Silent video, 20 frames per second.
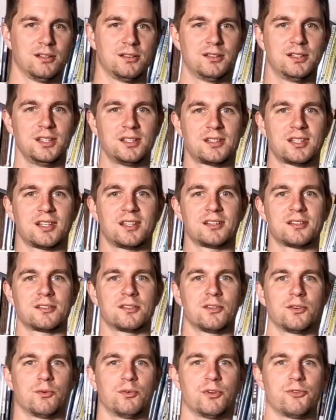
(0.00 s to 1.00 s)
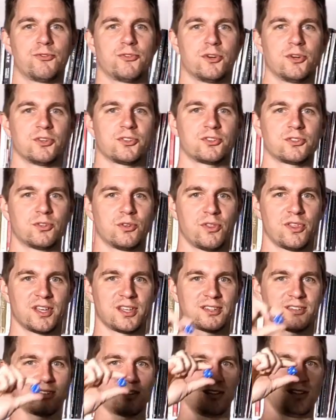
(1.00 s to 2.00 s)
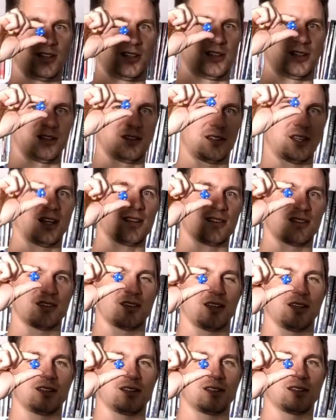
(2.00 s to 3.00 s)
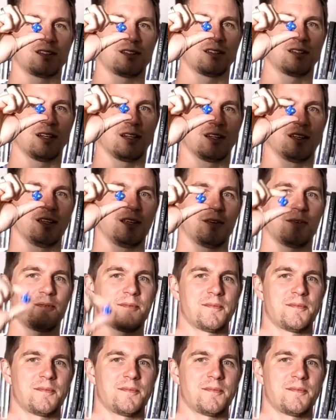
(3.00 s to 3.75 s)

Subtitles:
D10 refers to this 10-sided die.